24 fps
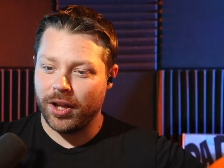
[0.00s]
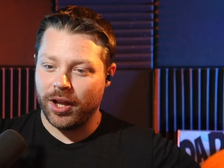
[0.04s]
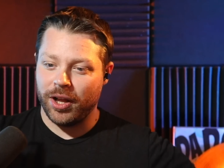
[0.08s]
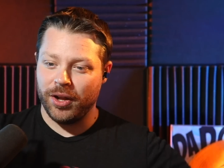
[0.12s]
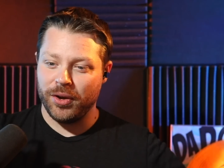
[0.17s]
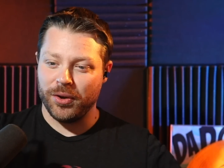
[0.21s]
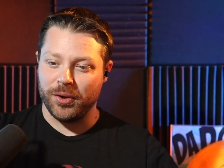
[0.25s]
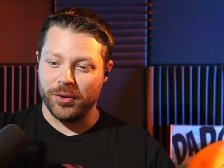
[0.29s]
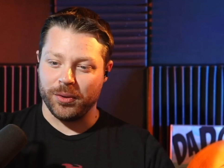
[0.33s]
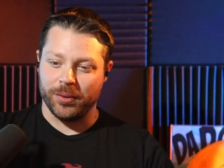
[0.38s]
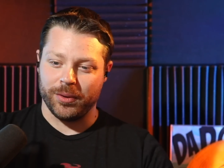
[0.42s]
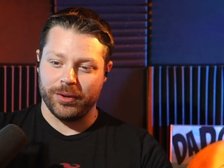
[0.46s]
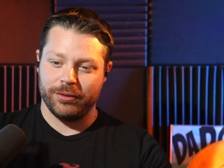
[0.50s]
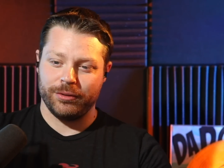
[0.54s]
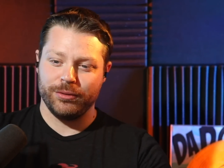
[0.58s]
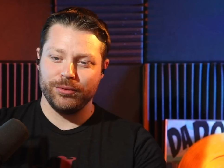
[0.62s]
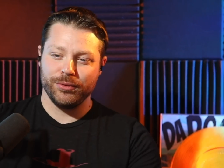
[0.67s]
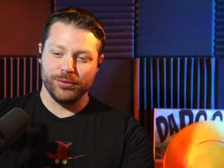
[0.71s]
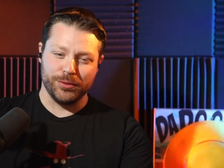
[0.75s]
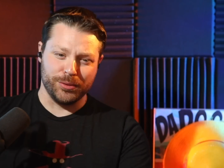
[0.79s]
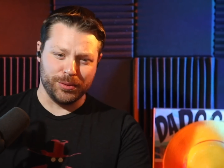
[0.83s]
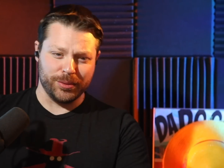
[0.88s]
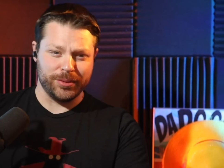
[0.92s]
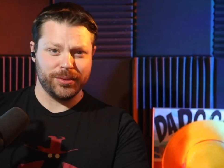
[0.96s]
Oh,
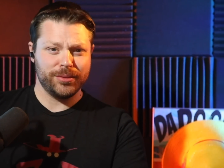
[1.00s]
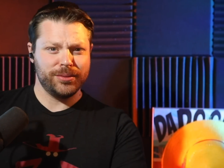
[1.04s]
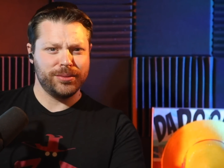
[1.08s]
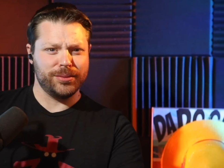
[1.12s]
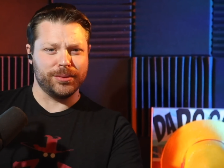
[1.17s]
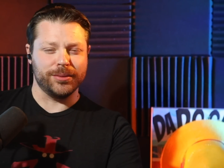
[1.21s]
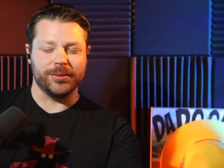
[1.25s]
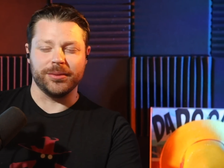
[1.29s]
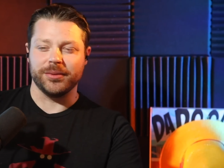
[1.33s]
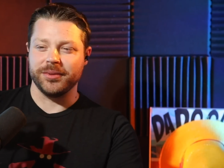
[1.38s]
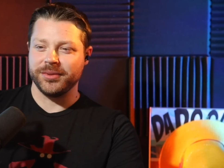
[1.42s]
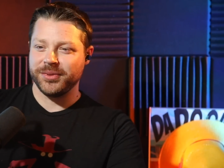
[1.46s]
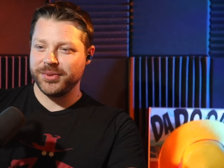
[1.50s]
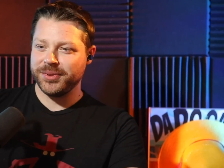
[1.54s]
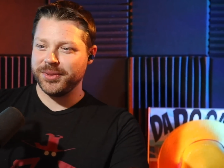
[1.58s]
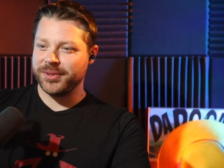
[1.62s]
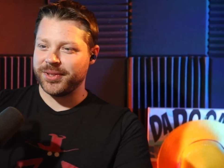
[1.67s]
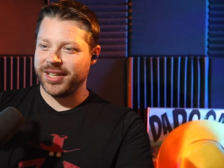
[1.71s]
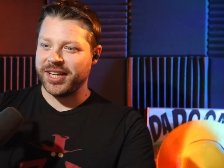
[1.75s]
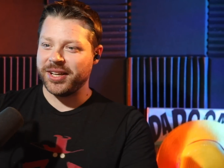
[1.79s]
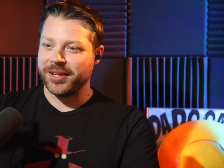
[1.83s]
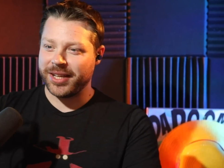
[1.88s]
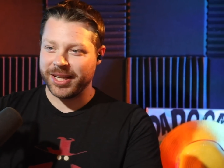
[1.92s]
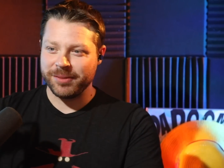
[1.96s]
ooh, ooh,
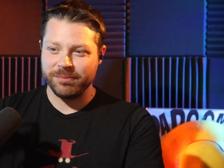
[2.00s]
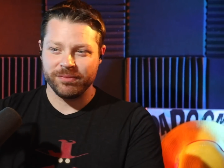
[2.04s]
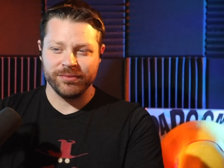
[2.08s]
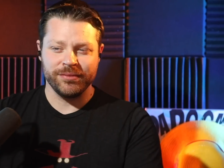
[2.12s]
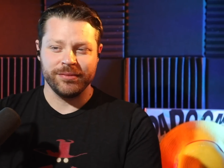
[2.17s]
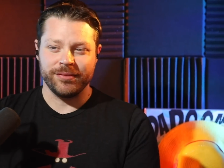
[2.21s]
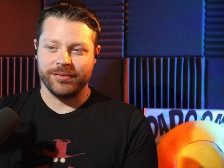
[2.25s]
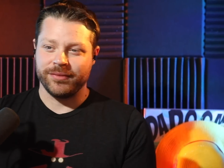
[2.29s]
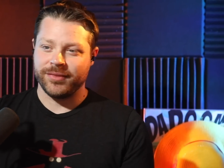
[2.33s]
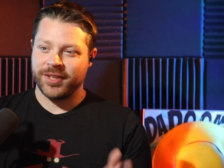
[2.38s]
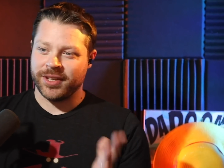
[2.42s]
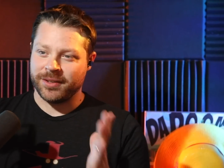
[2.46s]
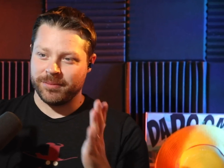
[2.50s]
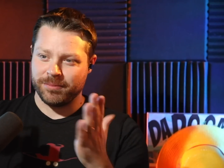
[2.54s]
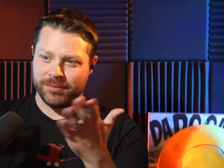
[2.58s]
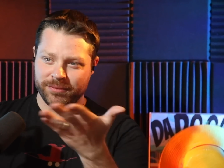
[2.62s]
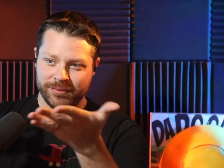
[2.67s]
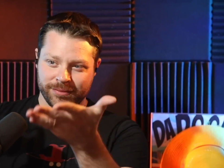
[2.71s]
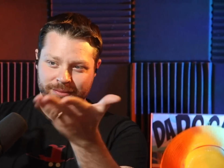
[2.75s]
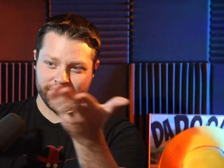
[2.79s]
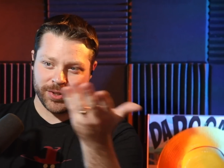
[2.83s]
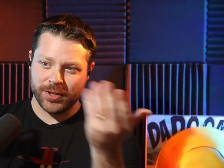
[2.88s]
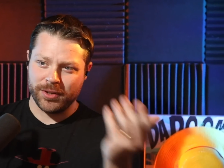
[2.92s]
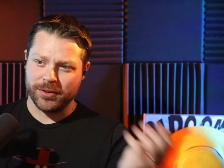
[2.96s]
ooh. Uh, mm, mm, yeah,
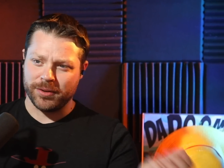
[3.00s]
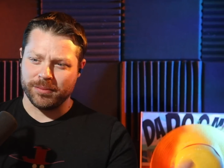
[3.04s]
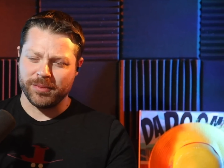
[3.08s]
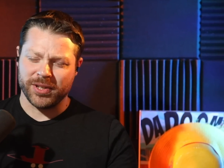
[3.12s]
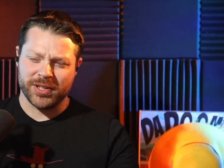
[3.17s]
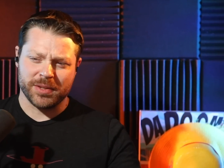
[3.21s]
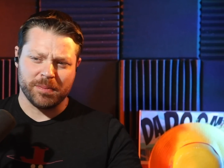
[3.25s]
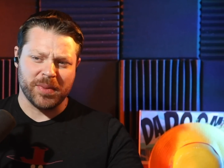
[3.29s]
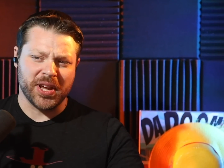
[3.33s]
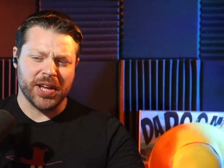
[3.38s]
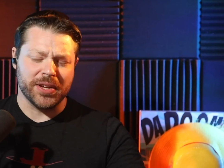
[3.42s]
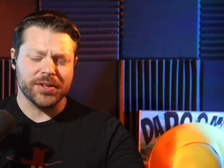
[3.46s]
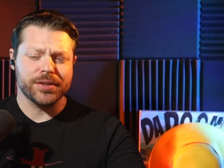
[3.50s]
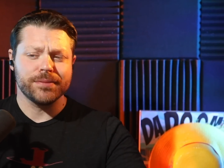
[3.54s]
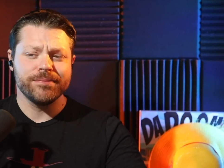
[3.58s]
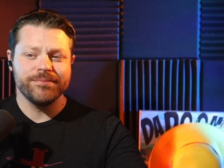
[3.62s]
mm, go expand.